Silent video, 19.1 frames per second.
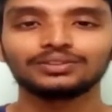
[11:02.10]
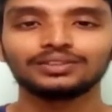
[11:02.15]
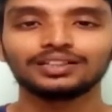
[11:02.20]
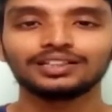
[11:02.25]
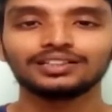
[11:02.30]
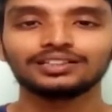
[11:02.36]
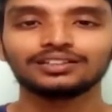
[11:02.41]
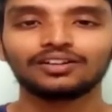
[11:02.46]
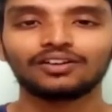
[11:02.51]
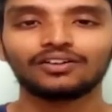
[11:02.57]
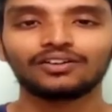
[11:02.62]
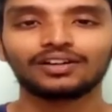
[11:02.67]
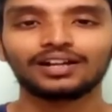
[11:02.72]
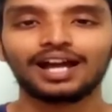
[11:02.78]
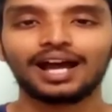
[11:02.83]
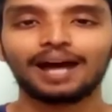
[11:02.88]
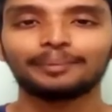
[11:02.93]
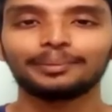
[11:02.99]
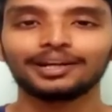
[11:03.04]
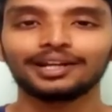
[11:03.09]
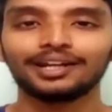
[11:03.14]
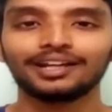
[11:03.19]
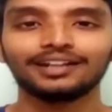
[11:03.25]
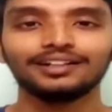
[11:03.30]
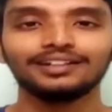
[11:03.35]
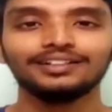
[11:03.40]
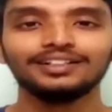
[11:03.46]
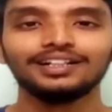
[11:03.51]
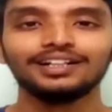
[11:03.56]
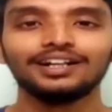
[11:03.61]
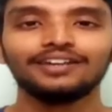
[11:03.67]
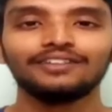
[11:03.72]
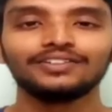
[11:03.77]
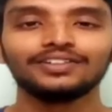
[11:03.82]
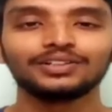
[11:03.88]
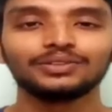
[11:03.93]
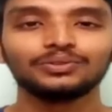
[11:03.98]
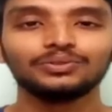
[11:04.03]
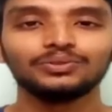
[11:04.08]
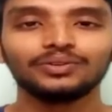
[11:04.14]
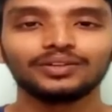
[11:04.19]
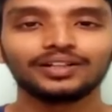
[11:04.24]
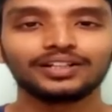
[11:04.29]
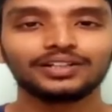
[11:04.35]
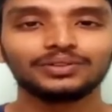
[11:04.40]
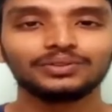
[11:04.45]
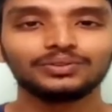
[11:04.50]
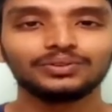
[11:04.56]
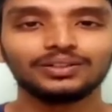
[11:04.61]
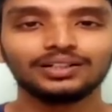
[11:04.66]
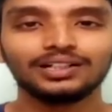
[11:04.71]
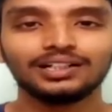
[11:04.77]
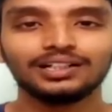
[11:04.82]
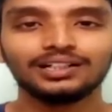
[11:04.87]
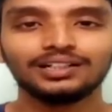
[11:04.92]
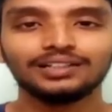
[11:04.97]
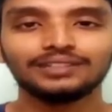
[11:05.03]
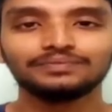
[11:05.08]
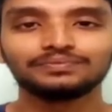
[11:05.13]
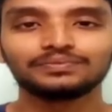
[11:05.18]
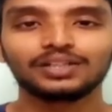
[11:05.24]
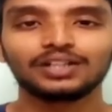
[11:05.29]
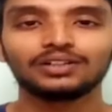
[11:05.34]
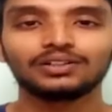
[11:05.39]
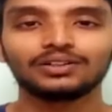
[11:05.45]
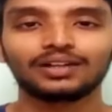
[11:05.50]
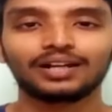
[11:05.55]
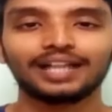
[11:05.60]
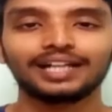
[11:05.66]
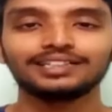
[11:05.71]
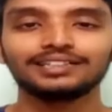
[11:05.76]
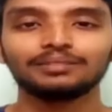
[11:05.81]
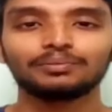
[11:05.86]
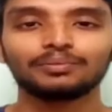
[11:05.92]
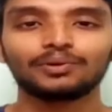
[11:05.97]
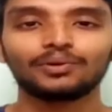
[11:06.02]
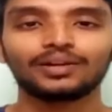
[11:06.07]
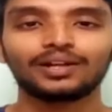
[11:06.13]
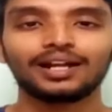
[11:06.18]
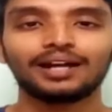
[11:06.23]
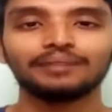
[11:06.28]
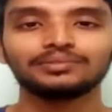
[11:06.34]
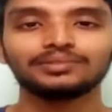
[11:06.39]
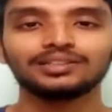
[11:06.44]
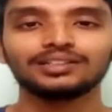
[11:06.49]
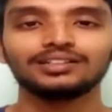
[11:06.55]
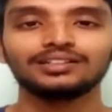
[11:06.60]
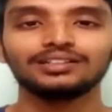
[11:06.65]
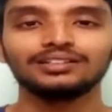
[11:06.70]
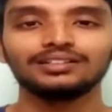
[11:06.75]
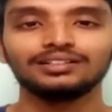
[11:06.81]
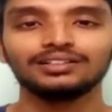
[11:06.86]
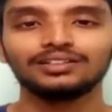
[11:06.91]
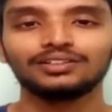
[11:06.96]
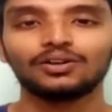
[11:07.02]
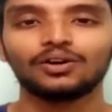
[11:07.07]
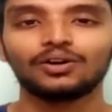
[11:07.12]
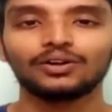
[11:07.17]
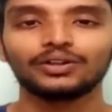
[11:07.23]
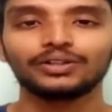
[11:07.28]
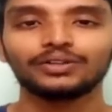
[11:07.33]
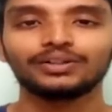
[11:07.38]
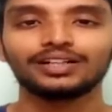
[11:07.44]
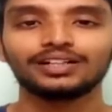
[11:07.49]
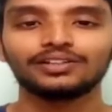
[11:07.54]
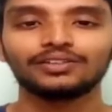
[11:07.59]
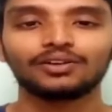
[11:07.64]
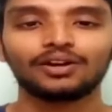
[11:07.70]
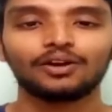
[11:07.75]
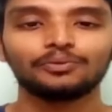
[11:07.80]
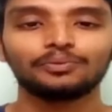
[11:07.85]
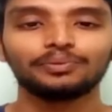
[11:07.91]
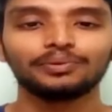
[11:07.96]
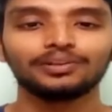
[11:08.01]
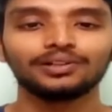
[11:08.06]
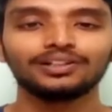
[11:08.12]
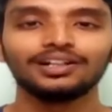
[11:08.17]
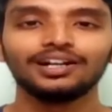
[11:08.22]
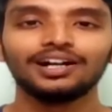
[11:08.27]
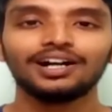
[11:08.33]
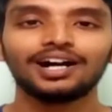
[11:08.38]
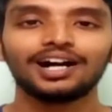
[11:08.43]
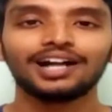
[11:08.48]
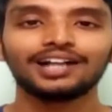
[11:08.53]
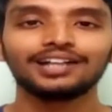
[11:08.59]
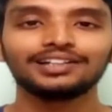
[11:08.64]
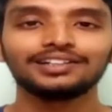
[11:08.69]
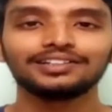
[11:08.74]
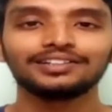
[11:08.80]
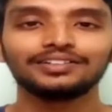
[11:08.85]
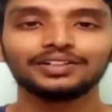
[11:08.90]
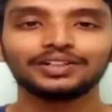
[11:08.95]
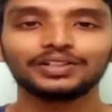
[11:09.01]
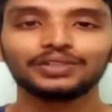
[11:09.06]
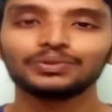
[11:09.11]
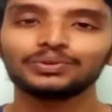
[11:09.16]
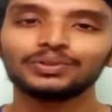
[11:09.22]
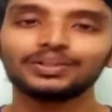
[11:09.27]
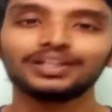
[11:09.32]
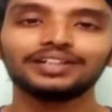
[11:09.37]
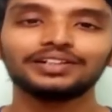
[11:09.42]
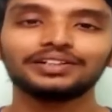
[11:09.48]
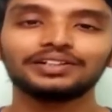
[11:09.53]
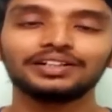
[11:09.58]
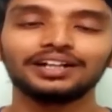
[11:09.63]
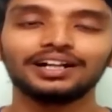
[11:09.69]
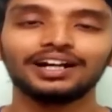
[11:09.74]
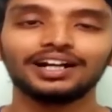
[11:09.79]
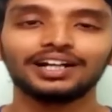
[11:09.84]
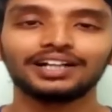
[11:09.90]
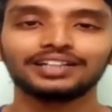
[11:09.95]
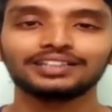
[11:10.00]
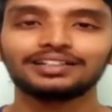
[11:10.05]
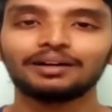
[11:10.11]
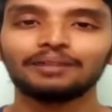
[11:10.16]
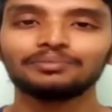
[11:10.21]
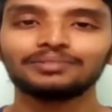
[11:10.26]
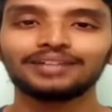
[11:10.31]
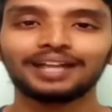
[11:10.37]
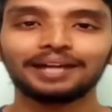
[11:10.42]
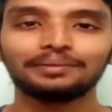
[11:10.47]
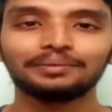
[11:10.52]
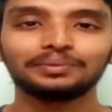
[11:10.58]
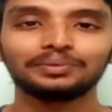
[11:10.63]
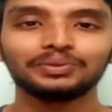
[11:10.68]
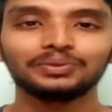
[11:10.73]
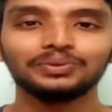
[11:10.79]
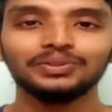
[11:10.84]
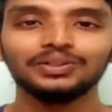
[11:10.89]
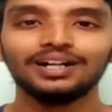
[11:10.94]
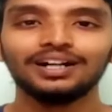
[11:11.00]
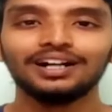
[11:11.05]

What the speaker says: things are happening when you write some programs and you get your output, and you need some time to